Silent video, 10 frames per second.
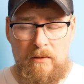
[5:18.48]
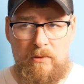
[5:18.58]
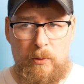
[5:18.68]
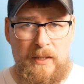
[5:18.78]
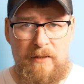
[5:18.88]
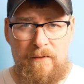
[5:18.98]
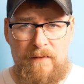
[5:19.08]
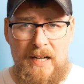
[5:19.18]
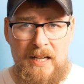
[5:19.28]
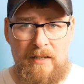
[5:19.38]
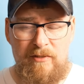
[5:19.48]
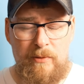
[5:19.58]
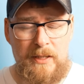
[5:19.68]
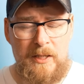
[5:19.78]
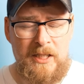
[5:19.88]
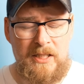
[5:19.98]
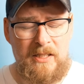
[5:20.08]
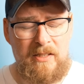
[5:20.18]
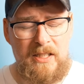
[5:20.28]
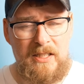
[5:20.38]
25, 26
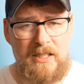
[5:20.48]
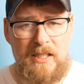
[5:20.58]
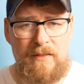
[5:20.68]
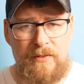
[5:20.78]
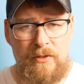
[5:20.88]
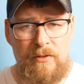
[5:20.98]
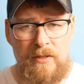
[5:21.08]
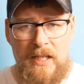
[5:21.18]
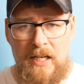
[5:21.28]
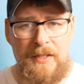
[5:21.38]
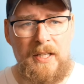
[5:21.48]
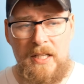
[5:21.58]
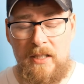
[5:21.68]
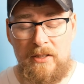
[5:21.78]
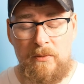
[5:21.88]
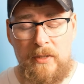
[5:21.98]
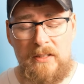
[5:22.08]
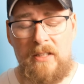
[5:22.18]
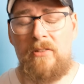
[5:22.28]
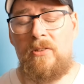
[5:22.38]
degrees this afternoon and the heat hasn't went
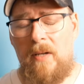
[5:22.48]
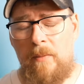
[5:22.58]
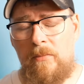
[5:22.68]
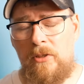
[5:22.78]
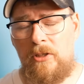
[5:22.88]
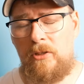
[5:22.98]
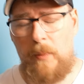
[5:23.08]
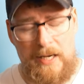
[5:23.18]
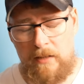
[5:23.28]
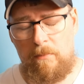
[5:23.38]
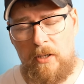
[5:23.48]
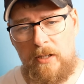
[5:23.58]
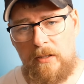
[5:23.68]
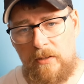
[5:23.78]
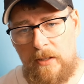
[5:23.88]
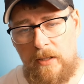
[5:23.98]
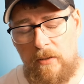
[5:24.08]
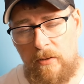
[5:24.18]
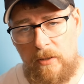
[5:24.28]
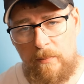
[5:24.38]
down, so I'm sweating buckets right
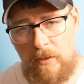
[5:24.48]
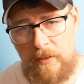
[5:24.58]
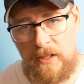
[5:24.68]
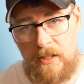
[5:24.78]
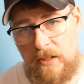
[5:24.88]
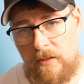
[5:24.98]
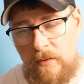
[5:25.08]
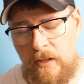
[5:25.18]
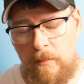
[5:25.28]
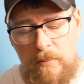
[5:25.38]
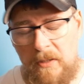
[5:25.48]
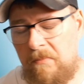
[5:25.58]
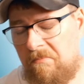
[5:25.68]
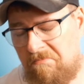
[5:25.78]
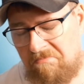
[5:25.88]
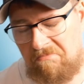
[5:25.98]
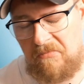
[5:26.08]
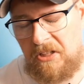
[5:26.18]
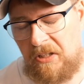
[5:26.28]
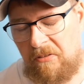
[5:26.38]
now. You probably didn't need to know that, but
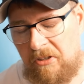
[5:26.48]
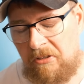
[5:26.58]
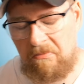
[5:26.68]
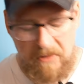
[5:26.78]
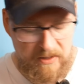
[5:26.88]
you now do.